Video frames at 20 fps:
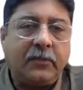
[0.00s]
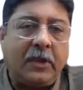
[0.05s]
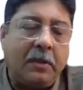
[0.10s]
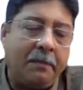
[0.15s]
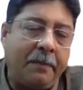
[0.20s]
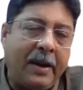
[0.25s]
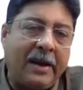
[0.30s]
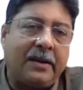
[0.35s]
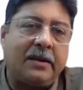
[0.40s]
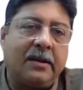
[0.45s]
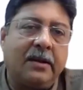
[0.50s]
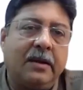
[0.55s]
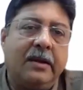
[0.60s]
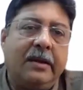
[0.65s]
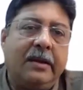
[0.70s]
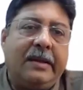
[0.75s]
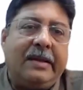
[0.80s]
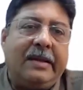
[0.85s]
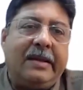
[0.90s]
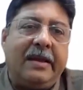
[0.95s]
But
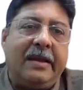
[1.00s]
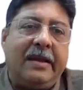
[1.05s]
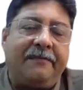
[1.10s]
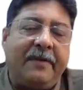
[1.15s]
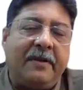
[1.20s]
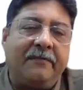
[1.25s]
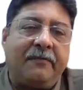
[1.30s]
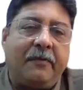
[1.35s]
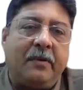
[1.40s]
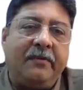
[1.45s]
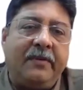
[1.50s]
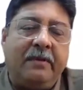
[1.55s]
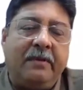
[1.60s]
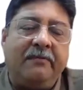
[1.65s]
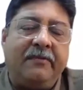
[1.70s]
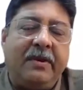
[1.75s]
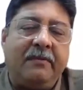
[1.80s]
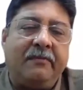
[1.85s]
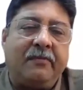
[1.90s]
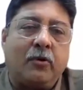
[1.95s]
if
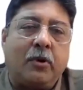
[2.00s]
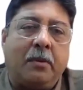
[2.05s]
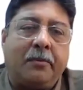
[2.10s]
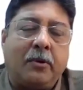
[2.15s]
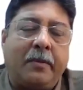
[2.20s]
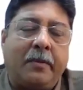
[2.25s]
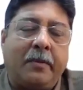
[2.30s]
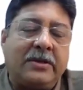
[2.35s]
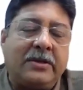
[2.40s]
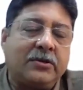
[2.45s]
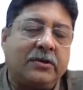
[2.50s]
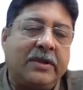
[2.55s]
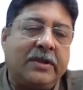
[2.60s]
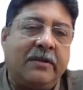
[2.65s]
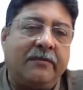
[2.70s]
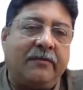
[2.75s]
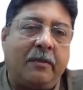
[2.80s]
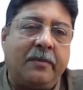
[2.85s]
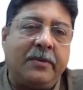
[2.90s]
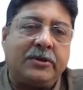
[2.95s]
we compromise on the
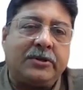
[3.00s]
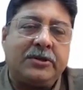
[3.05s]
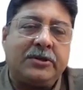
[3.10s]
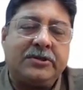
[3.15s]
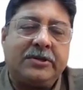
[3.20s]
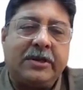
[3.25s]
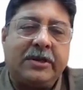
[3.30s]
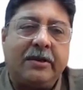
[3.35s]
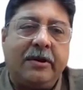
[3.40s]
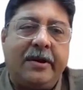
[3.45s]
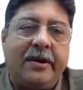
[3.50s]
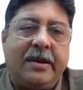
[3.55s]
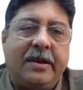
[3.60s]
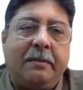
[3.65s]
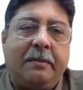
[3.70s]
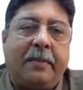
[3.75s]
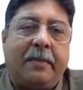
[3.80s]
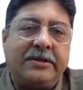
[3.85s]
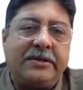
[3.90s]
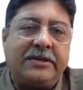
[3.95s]
information security
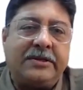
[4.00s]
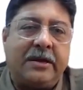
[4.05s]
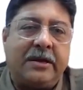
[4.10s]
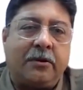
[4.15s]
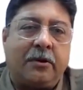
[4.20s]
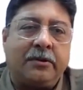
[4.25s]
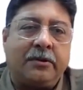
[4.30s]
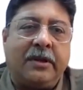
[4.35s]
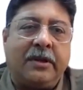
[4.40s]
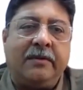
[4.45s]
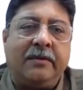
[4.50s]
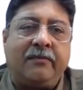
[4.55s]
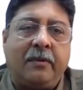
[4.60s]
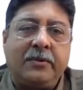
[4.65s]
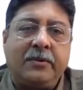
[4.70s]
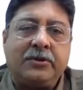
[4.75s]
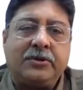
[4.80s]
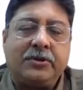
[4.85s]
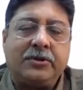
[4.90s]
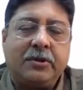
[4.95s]
budget or the
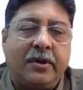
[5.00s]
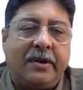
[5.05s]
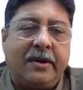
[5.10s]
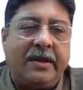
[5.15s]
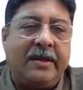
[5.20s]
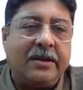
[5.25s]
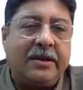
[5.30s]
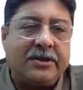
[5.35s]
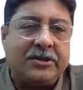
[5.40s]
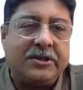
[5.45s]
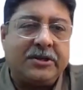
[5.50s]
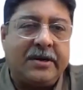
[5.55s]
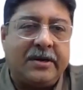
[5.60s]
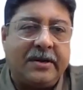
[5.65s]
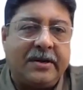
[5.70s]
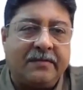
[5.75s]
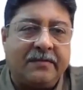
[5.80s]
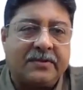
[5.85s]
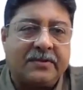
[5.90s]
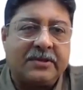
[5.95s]
information security
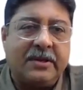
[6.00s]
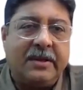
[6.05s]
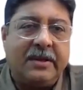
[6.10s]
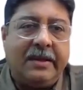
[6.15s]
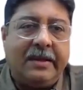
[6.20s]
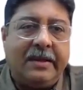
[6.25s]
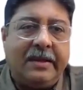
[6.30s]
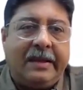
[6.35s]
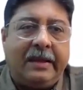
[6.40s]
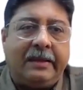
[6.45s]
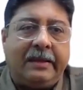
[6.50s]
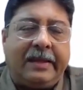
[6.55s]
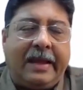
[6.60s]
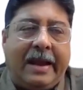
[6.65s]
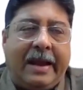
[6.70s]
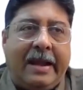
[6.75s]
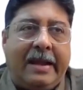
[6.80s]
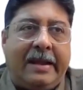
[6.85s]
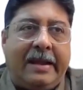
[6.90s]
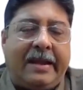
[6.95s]
initiatives, the
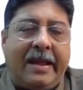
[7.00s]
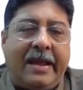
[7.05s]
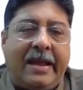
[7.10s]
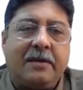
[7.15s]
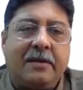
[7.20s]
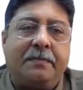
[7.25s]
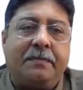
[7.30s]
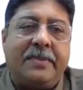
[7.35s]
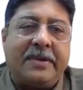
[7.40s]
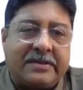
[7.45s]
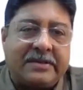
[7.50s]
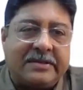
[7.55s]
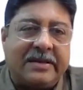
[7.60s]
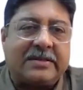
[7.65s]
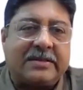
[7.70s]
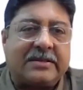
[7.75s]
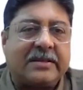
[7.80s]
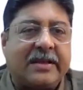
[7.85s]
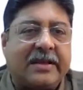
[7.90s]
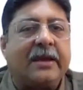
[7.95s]
entire
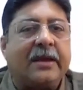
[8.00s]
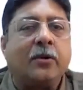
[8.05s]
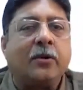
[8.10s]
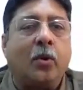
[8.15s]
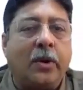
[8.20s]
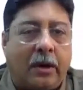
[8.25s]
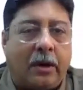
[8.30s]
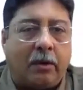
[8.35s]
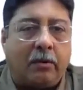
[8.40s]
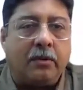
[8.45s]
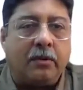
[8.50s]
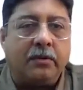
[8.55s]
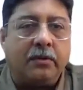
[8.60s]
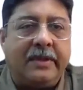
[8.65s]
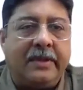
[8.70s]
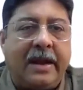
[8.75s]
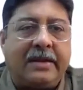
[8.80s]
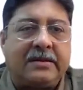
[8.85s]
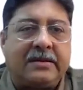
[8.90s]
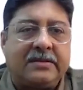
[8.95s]
business can go down.
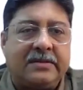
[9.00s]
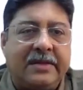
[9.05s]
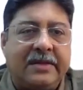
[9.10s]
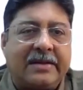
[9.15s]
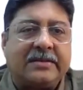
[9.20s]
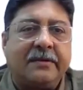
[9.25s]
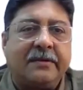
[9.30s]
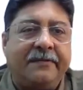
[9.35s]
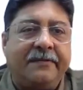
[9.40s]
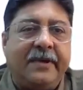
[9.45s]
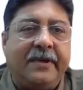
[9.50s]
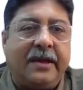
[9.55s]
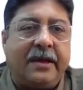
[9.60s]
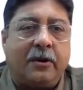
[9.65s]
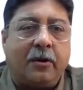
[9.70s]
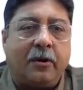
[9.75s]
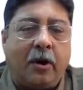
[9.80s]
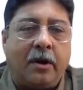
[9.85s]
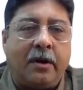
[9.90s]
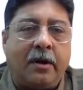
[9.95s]
That's the fear.
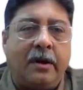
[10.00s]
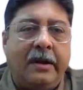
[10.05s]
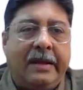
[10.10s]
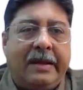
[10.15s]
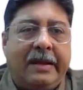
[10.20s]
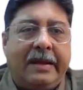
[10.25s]
Or